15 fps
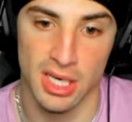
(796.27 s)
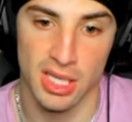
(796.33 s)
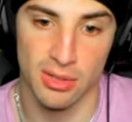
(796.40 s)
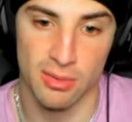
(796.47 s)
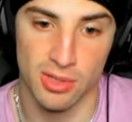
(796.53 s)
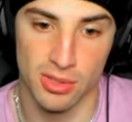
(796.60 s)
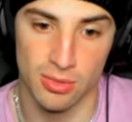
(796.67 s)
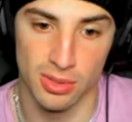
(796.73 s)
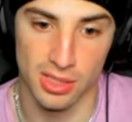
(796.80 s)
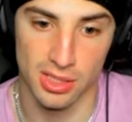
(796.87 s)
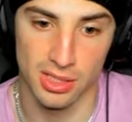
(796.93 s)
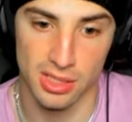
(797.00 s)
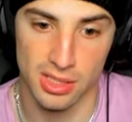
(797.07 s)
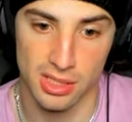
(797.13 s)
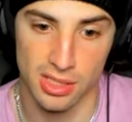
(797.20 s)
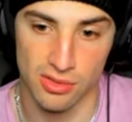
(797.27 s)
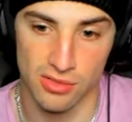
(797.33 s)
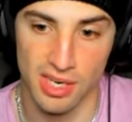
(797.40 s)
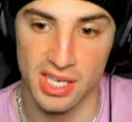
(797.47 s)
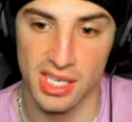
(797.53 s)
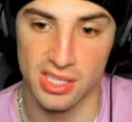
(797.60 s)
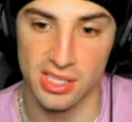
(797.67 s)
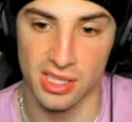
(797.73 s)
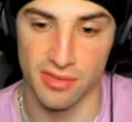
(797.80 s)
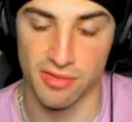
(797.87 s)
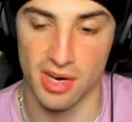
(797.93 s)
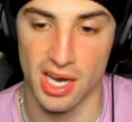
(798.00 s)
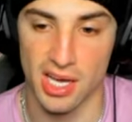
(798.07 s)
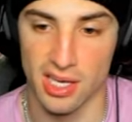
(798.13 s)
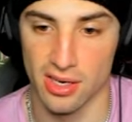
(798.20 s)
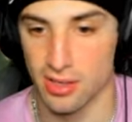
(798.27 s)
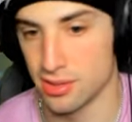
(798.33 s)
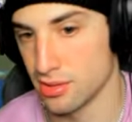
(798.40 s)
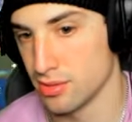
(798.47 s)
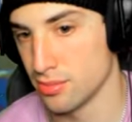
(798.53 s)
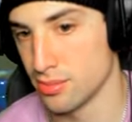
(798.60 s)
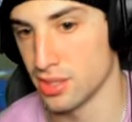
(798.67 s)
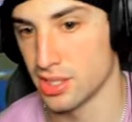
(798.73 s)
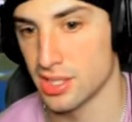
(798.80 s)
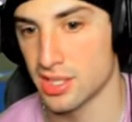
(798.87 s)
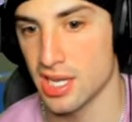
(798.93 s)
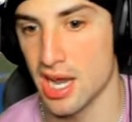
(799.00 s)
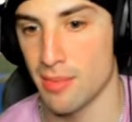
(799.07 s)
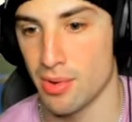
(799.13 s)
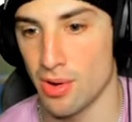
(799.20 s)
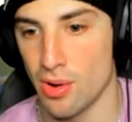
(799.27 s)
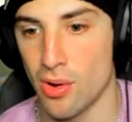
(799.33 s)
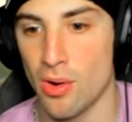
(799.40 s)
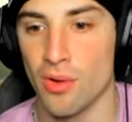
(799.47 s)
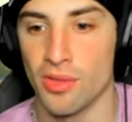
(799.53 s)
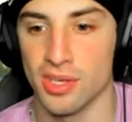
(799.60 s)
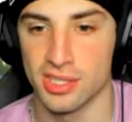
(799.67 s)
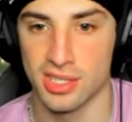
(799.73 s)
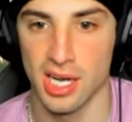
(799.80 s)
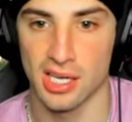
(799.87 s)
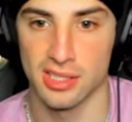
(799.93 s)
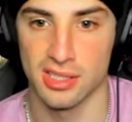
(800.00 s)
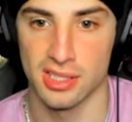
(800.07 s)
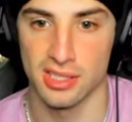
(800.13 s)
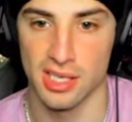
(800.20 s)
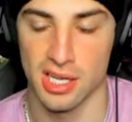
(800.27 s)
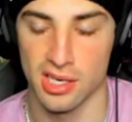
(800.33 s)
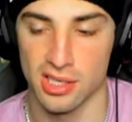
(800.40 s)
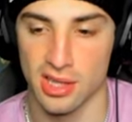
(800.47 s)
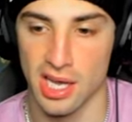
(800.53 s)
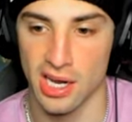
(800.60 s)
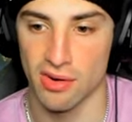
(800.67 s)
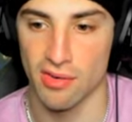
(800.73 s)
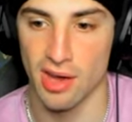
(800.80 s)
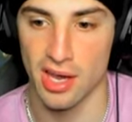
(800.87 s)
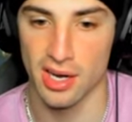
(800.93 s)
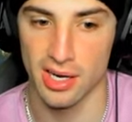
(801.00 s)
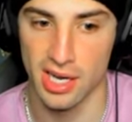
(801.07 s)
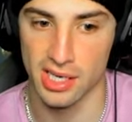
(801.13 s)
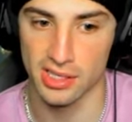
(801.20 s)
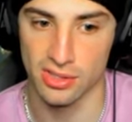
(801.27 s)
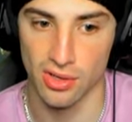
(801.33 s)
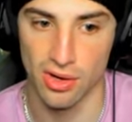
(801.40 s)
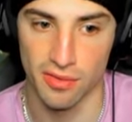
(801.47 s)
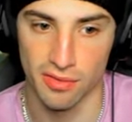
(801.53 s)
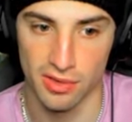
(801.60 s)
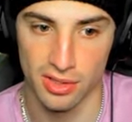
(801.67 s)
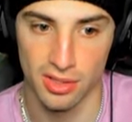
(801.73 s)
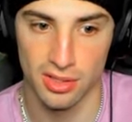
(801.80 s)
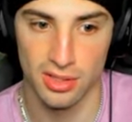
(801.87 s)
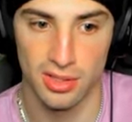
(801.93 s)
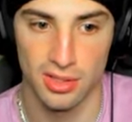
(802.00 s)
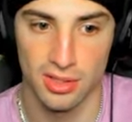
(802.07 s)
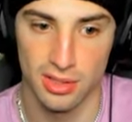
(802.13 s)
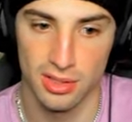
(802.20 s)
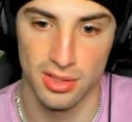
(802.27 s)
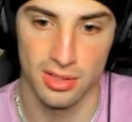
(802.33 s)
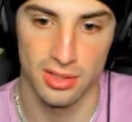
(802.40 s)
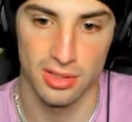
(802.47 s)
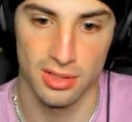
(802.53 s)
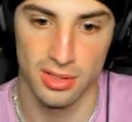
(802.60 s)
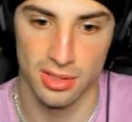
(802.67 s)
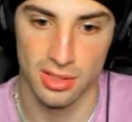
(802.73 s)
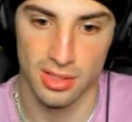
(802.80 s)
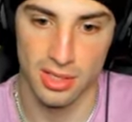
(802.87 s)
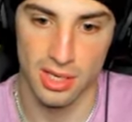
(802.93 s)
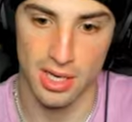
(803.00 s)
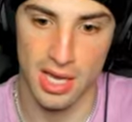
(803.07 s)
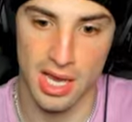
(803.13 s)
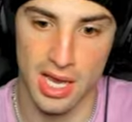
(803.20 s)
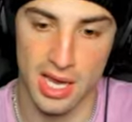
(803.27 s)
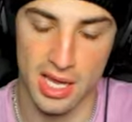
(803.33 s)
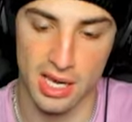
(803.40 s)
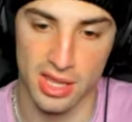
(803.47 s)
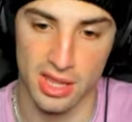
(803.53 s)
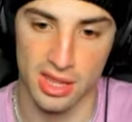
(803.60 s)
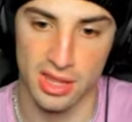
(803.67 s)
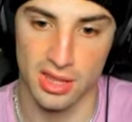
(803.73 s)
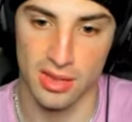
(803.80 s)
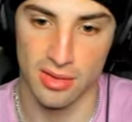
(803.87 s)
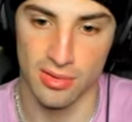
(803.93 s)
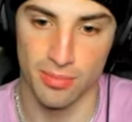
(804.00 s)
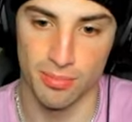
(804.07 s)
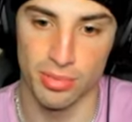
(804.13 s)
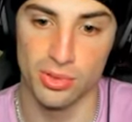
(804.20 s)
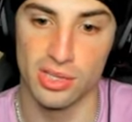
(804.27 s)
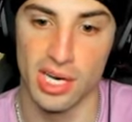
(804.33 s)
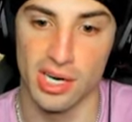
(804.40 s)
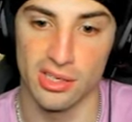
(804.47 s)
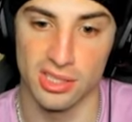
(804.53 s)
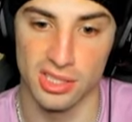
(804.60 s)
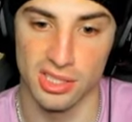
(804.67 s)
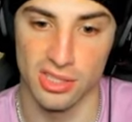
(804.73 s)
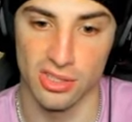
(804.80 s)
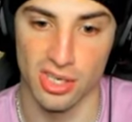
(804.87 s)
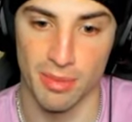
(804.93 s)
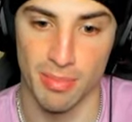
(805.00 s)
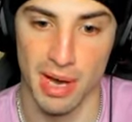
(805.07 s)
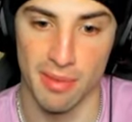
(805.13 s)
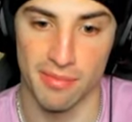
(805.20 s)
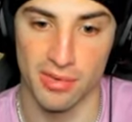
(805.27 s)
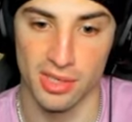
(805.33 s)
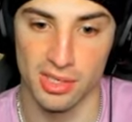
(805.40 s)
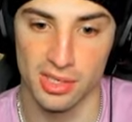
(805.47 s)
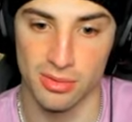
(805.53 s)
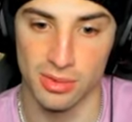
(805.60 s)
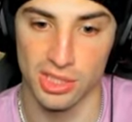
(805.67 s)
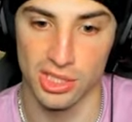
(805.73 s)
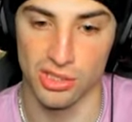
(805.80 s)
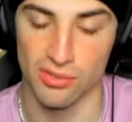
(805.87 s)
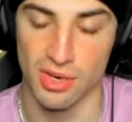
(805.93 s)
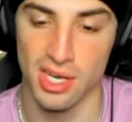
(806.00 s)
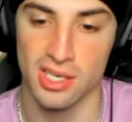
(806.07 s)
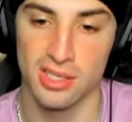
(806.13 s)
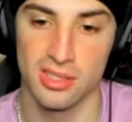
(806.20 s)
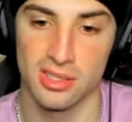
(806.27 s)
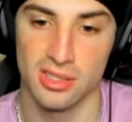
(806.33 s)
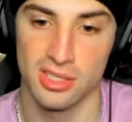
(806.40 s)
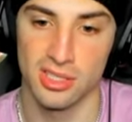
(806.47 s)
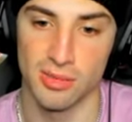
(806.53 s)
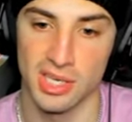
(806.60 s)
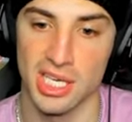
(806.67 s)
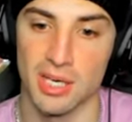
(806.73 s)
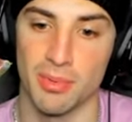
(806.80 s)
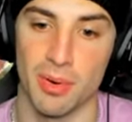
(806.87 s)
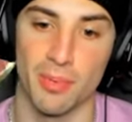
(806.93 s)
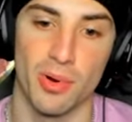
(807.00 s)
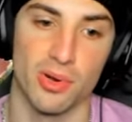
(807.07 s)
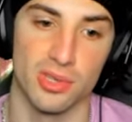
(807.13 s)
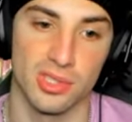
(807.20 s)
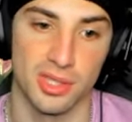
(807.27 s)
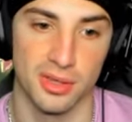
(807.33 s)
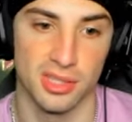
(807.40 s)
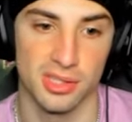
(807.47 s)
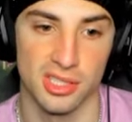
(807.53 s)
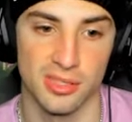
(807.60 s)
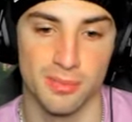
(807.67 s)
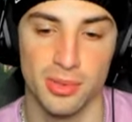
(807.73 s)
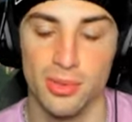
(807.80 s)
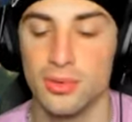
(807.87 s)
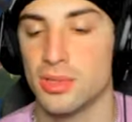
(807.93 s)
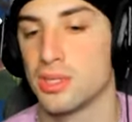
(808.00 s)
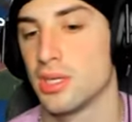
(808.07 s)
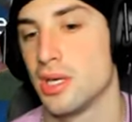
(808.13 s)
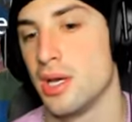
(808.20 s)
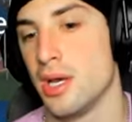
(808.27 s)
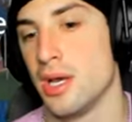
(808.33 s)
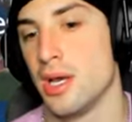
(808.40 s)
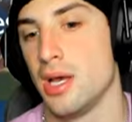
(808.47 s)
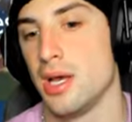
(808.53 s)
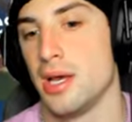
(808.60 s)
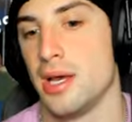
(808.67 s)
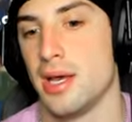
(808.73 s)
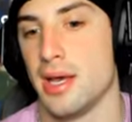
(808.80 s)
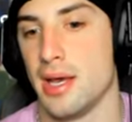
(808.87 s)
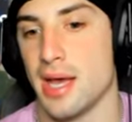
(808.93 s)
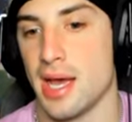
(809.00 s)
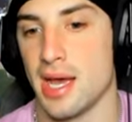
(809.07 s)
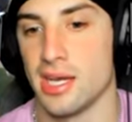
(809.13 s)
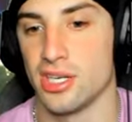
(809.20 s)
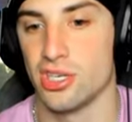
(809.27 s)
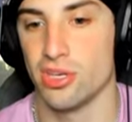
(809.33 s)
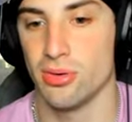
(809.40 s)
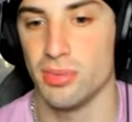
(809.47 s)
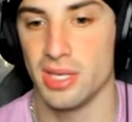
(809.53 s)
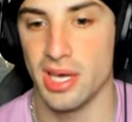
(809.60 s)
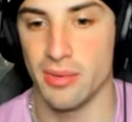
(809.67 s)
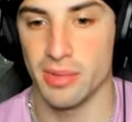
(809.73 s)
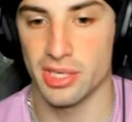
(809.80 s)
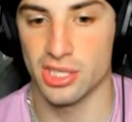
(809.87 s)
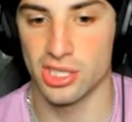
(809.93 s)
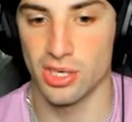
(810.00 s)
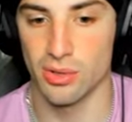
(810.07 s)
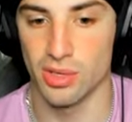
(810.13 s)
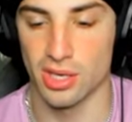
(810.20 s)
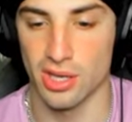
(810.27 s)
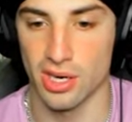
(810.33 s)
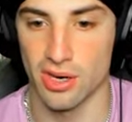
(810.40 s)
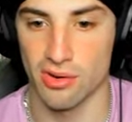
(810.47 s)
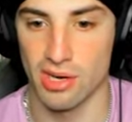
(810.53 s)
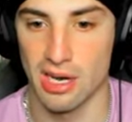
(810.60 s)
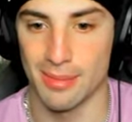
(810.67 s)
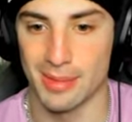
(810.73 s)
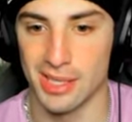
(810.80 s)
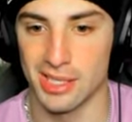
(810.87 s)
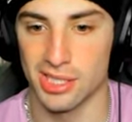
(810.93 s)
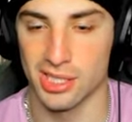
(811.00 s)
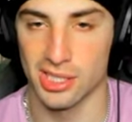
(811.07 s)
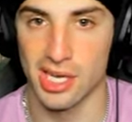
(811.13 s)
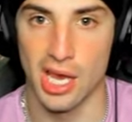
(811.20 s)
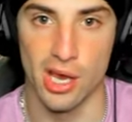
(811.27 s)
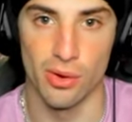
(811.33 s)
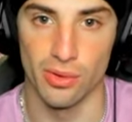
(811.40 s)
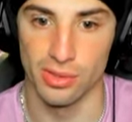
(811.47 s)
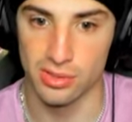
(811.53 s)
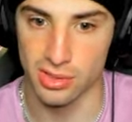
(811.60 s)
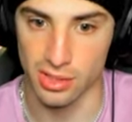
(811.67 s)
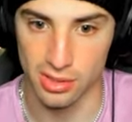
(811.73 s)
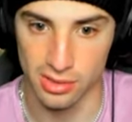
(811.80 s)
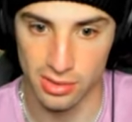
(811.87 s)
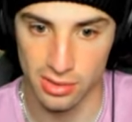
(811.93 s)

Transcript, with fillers: think we're cool with this. Because Rain Dance is going to fly here. We're going to stop all this nonsense that, that Koraidon has to offer. And booster energy is still going to pop for us, which is great. So we keep our Photosynthesis boost. And show me that we can just go into Thunderclap and just K O this thing.